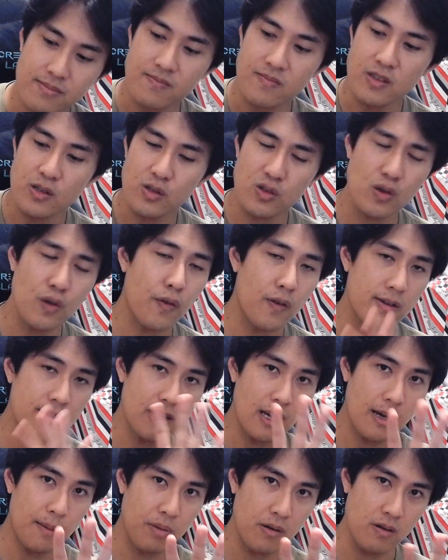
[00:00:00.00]
So for
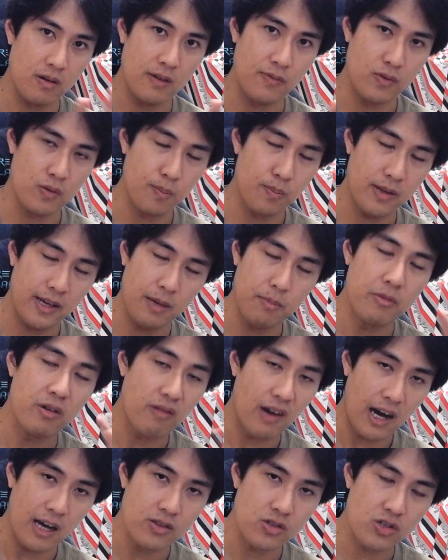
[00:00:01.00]
example, if you play
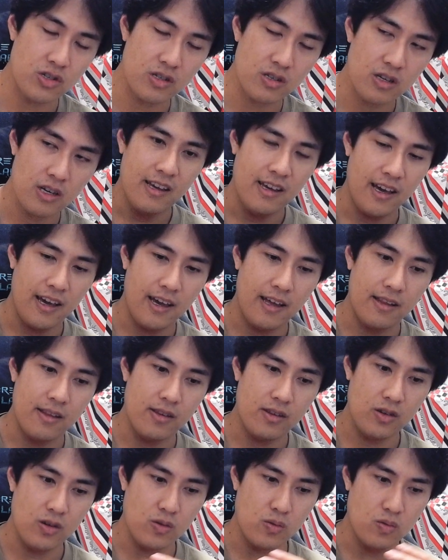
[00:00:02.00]
Mirage
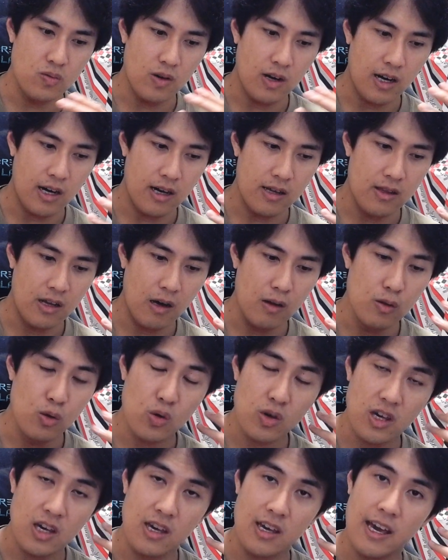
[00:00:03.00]
and you are now
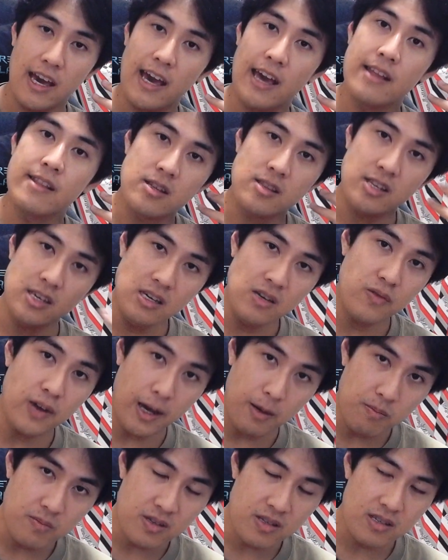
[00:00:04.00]
looking at
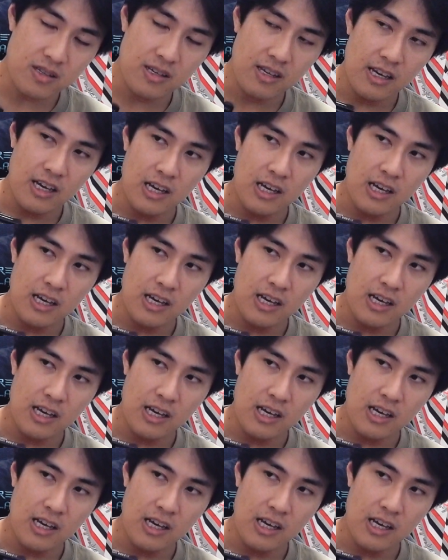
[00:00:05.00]
TRAMs,